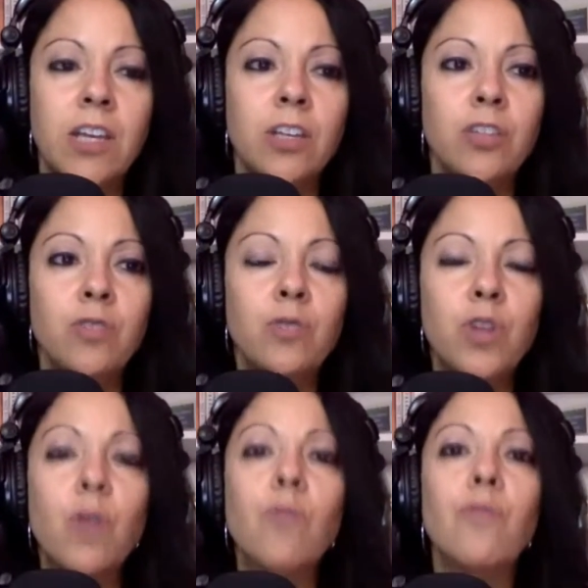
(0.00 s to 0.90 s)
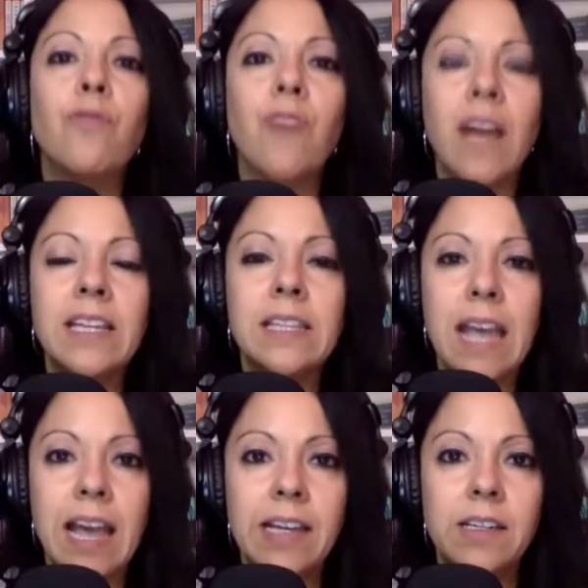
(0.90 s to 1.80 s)
you don't find
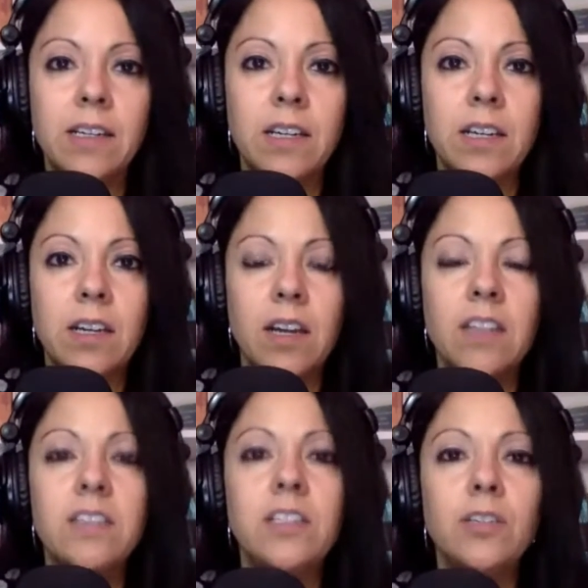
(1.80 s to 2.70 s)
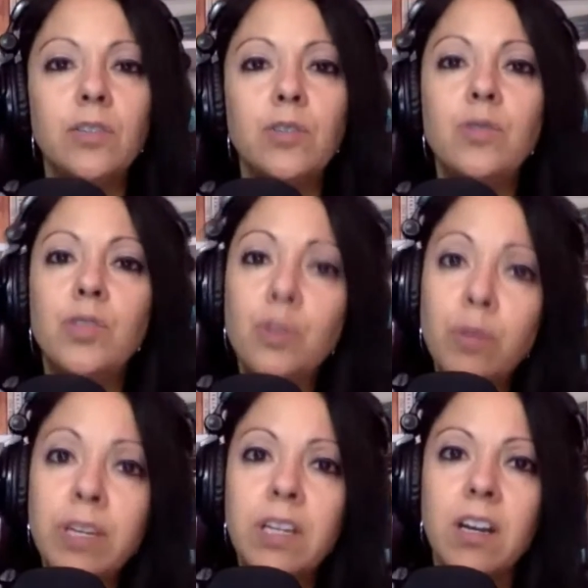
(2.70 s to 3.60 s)
that until you
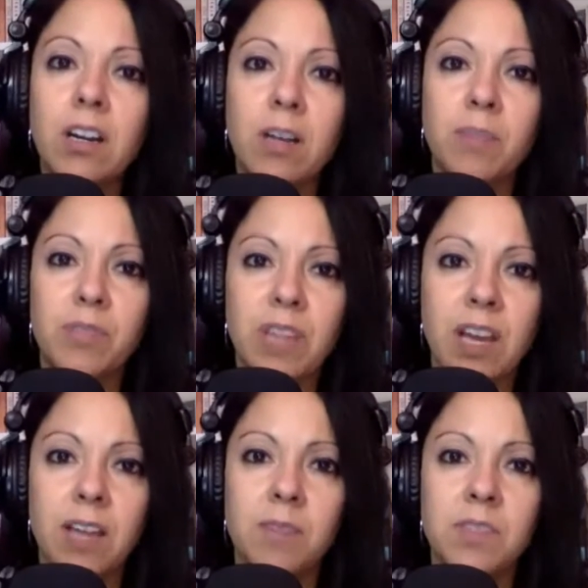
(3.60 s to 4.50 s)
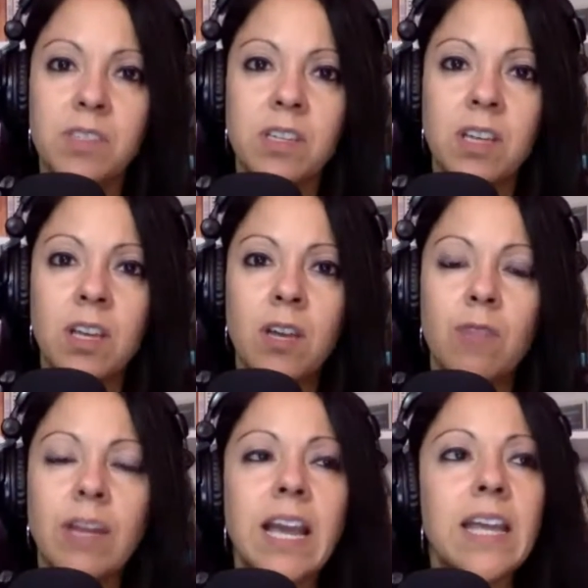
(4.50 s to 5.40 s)
do it a couple times,
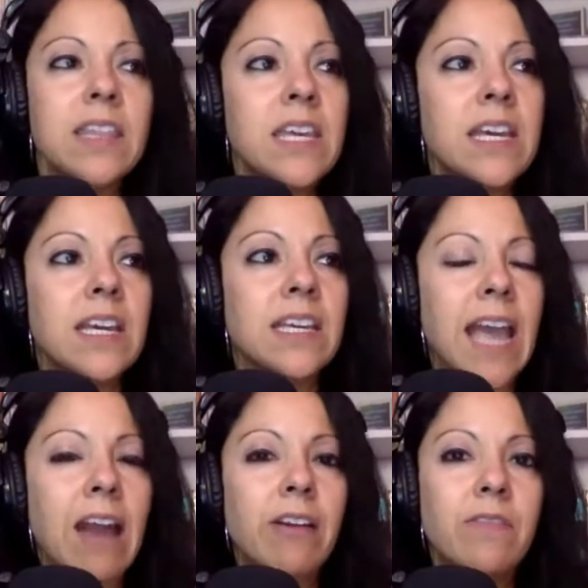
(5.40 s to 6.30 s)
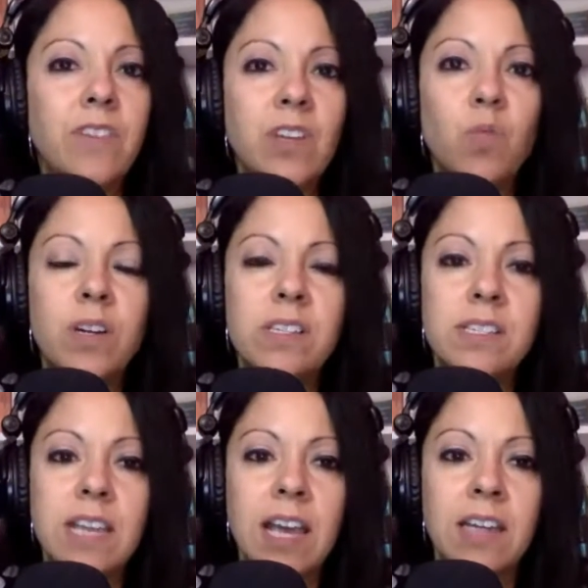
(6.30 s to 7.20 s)
right? I think Gary Vee once
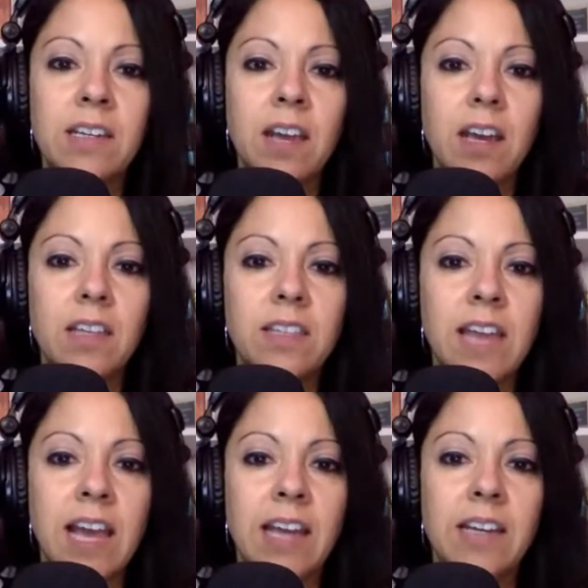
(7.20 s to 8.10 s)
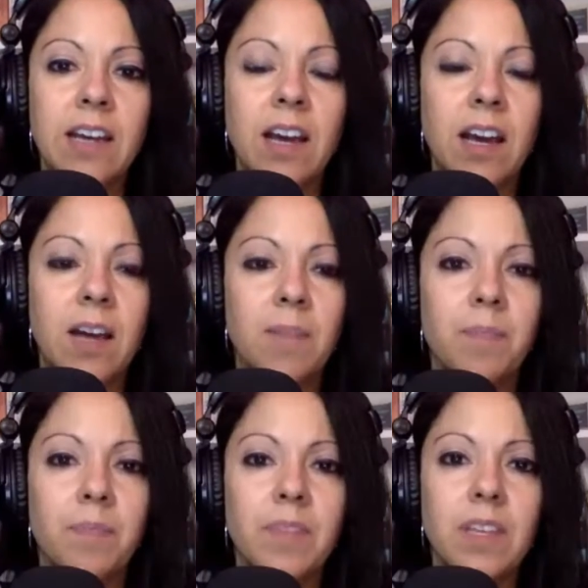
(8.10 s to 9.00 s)
said that,
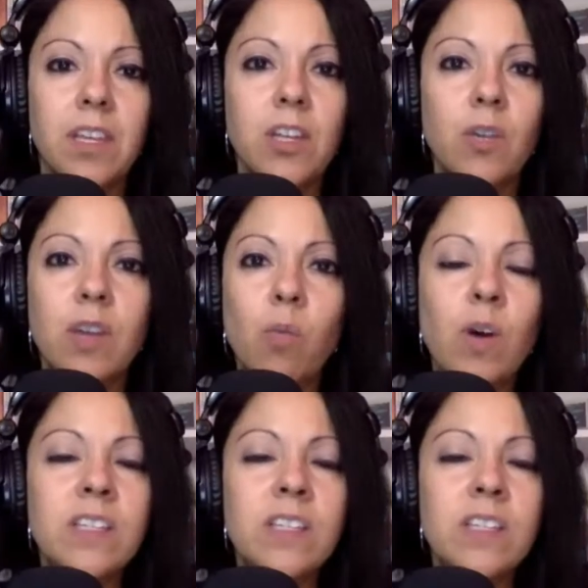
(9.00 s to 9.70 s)
it